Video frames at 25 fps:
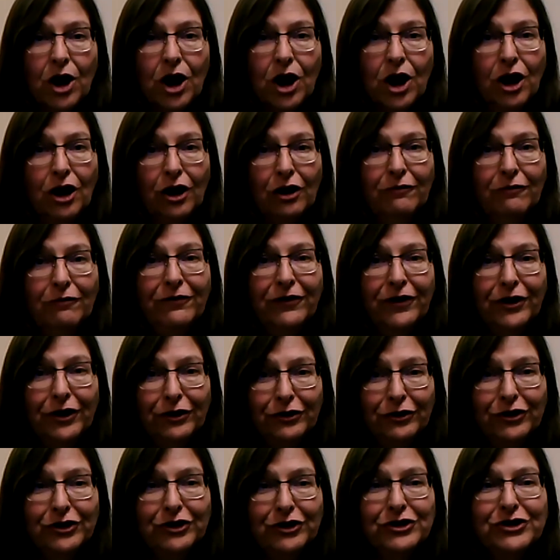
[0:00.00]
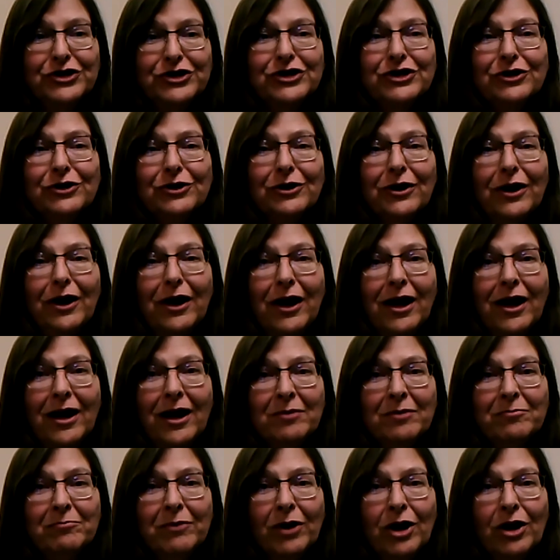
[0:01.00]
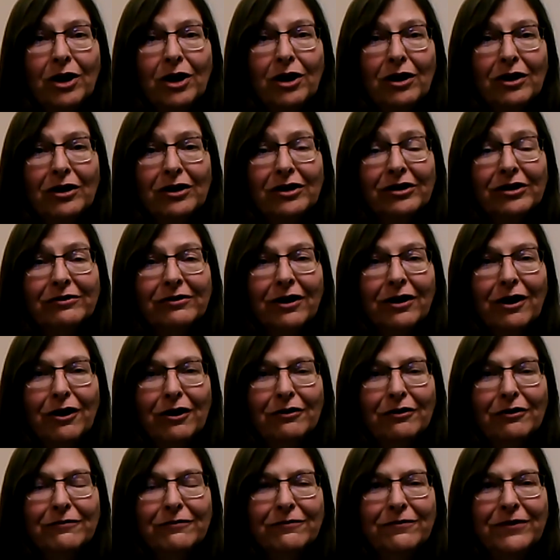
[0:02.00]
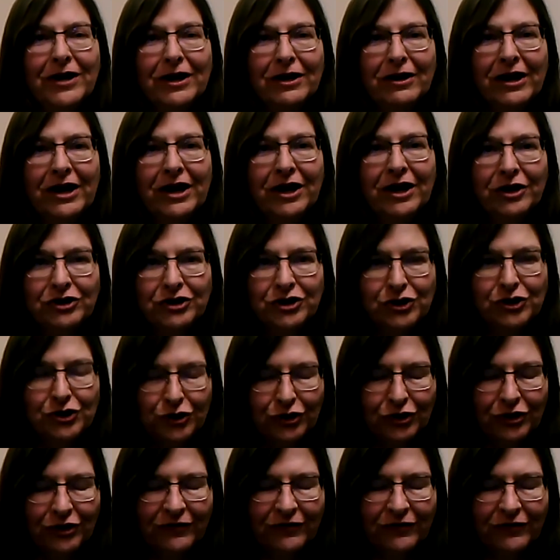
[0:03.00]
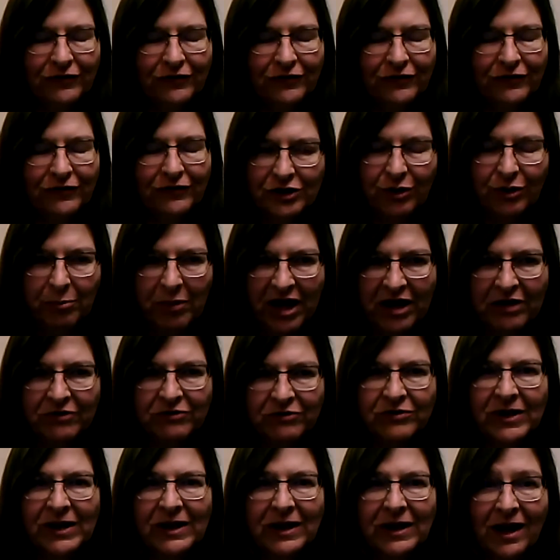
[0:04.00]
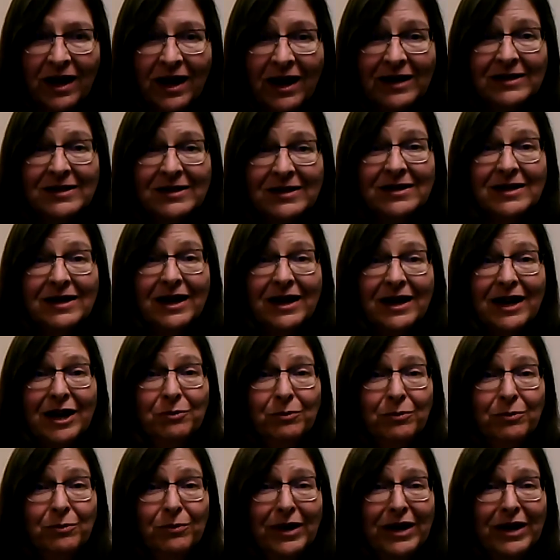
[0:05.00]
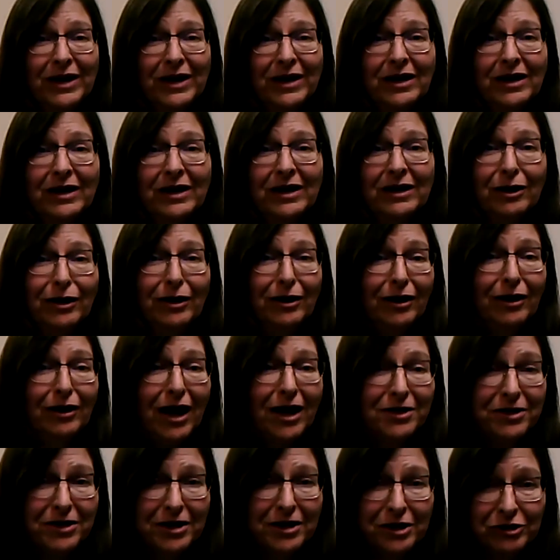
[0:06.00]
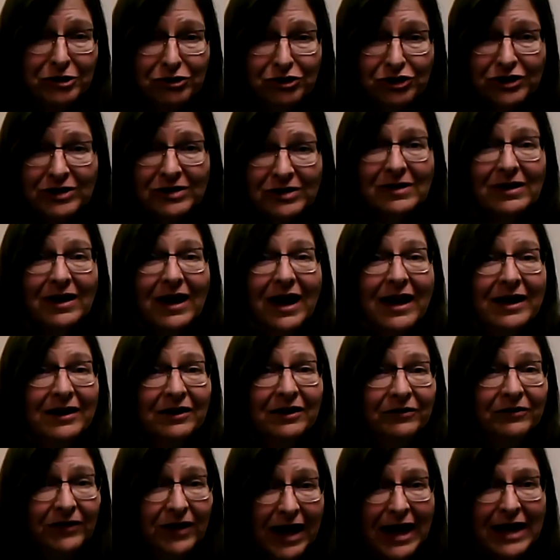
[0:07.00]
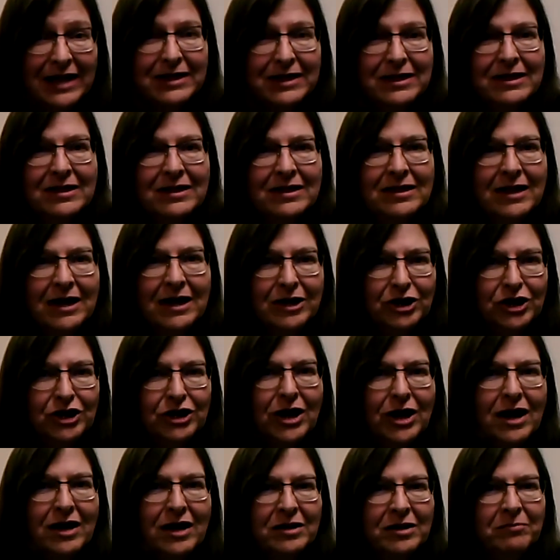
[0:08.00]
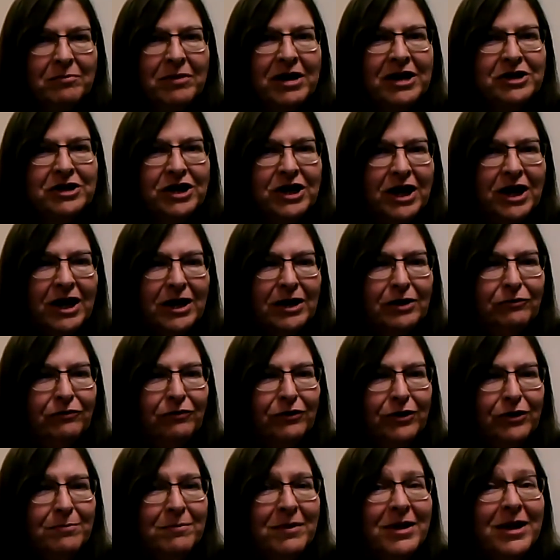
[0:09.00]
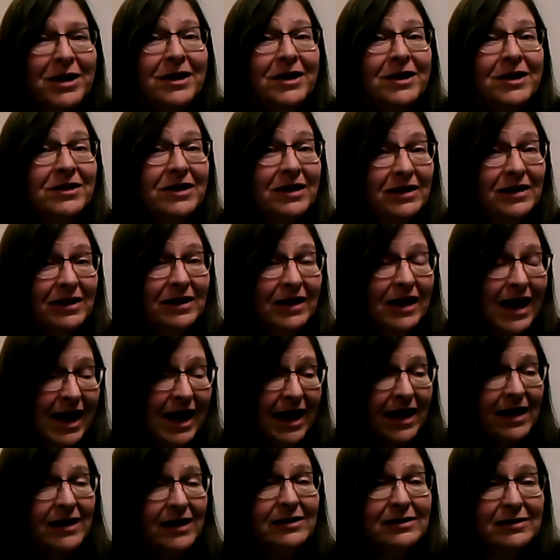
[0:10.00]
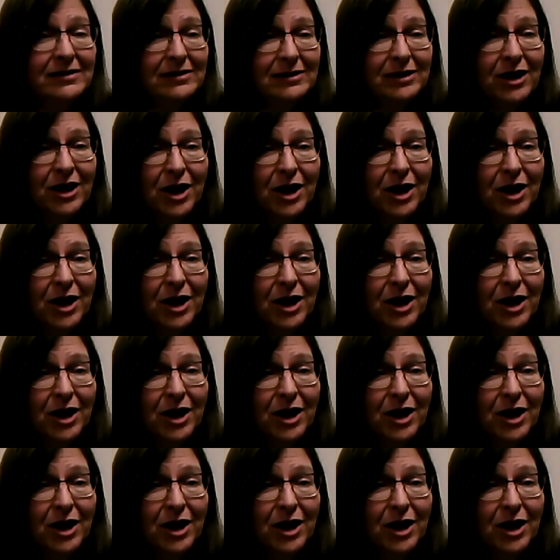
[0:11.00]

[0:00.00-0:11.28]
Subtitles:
Our voters are very unsure of district boundary lines, and I think, just kind of gotten them educated from the last